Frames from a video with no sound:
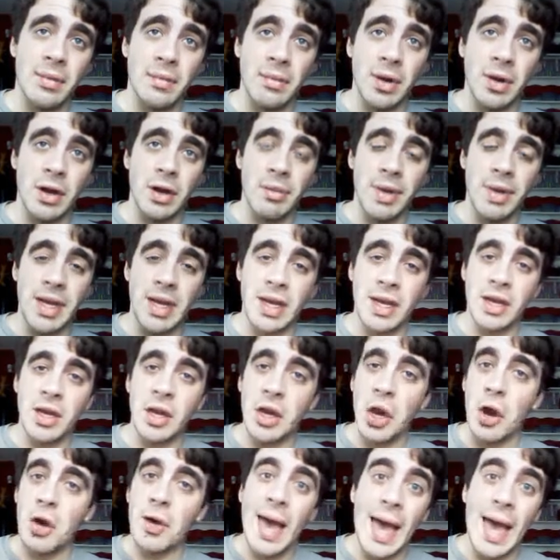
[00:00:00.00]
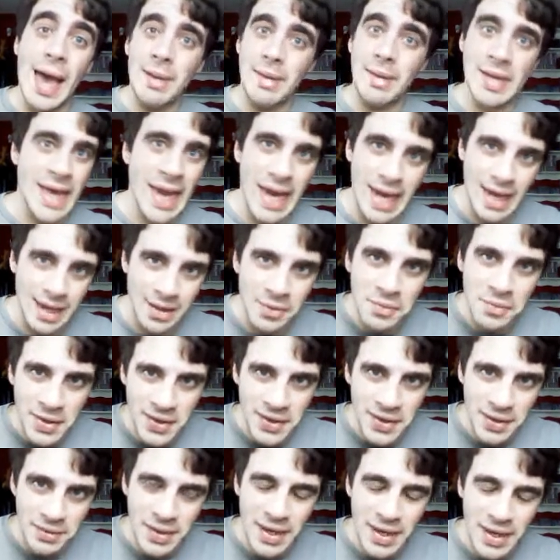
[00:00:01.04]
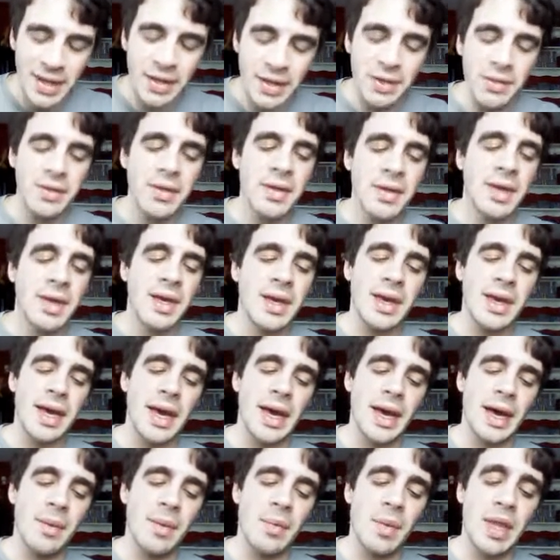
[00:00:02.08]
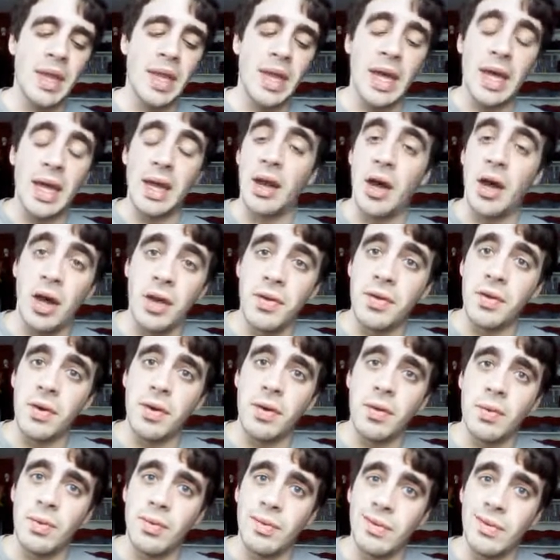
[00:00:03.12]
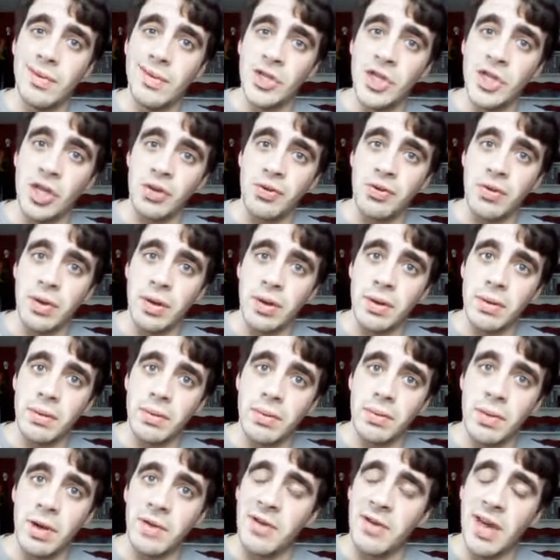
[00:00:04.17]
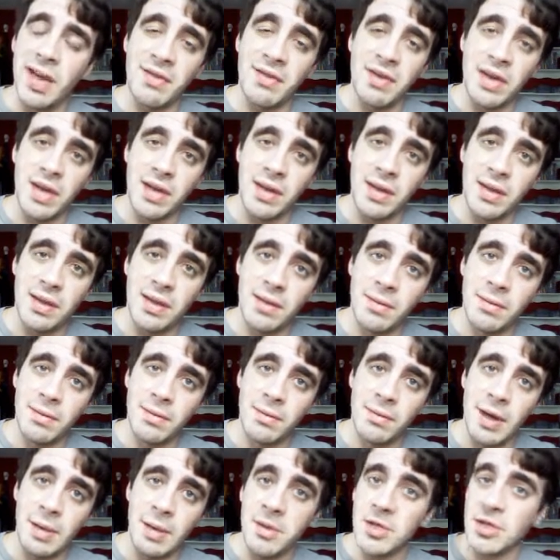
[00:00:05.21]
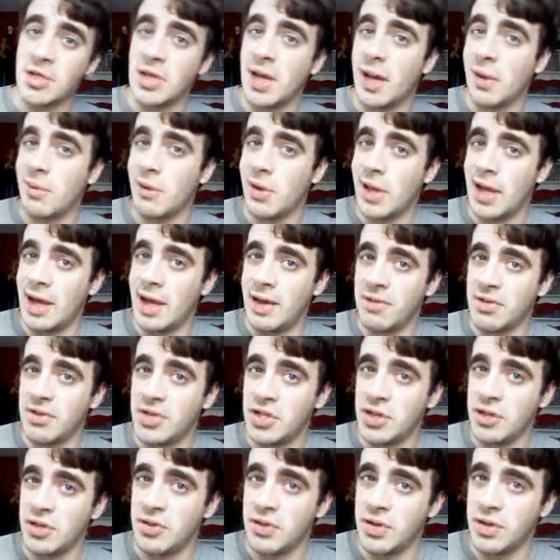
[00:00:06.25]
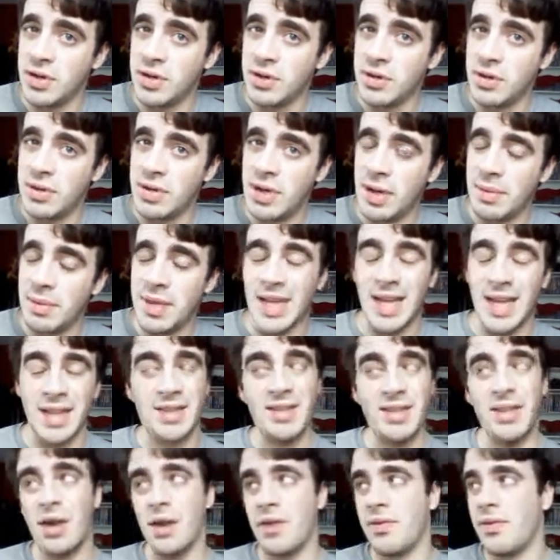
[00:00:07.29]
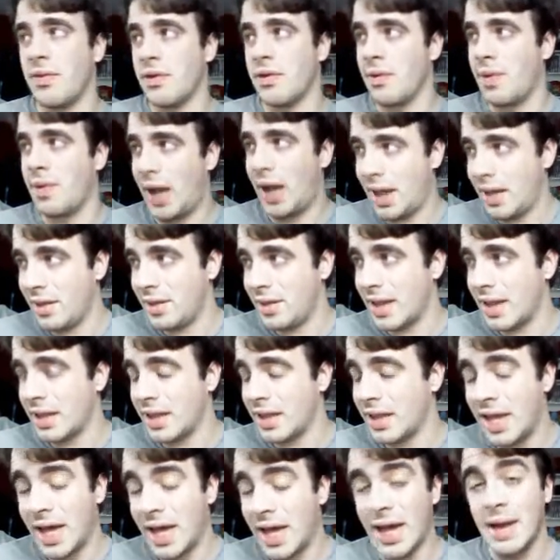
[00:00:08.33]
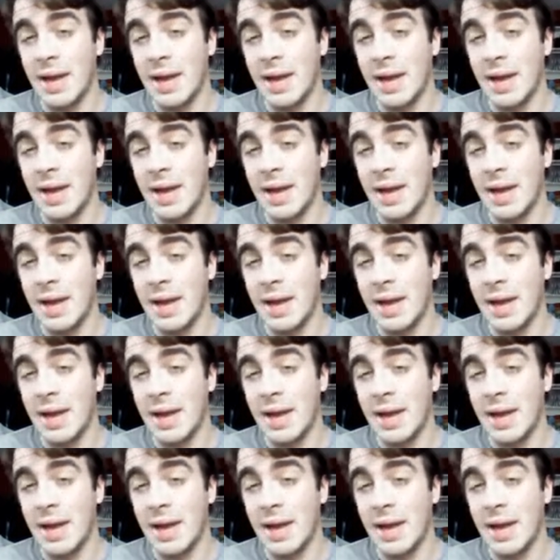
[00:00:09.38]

going to be cohabitating with someone else. Um, and then also, children. What if I have kids? How much time will I have for children? I mean, that's not for a while down the line,